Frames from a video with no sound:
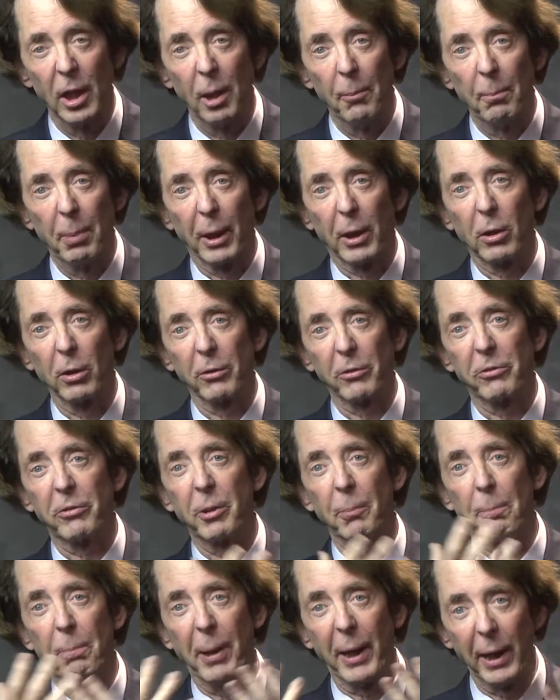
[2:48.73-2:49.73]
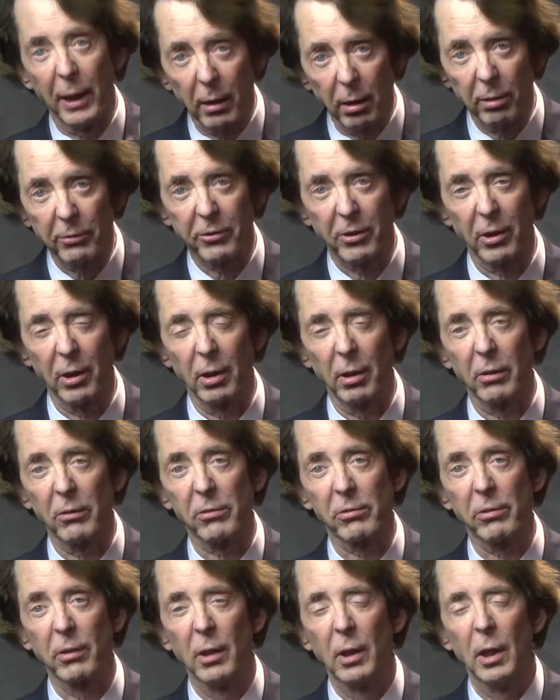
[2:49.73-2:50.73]
because the
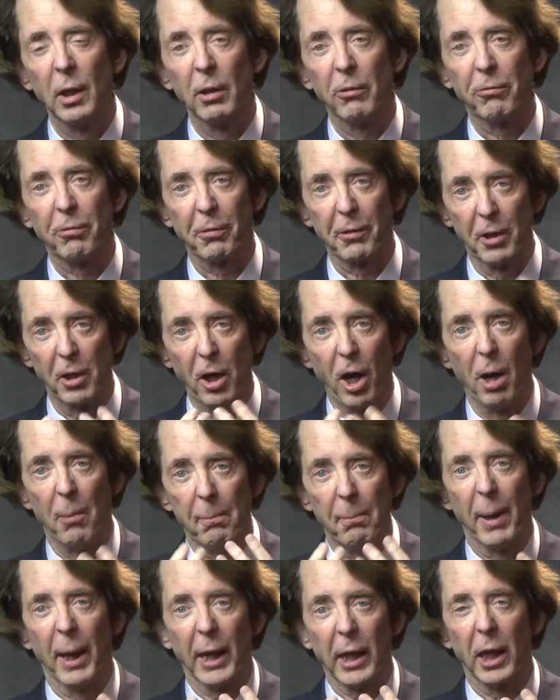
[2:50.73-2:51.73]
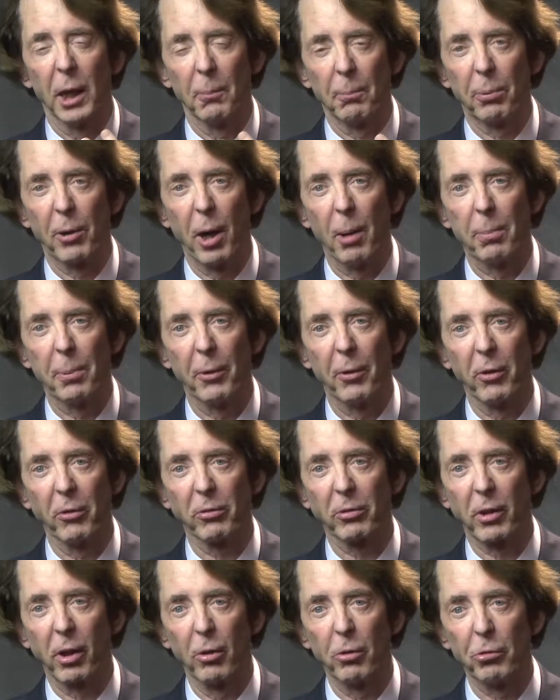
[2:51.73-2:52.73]
penalties for not making proper
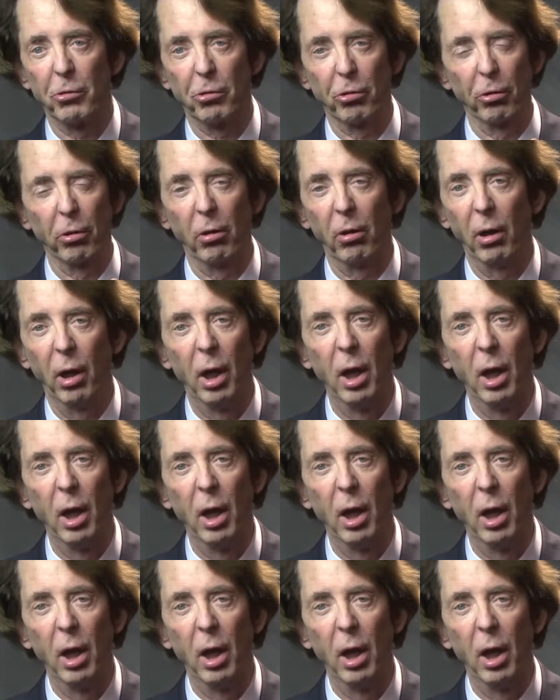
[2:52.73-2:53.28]
disclosure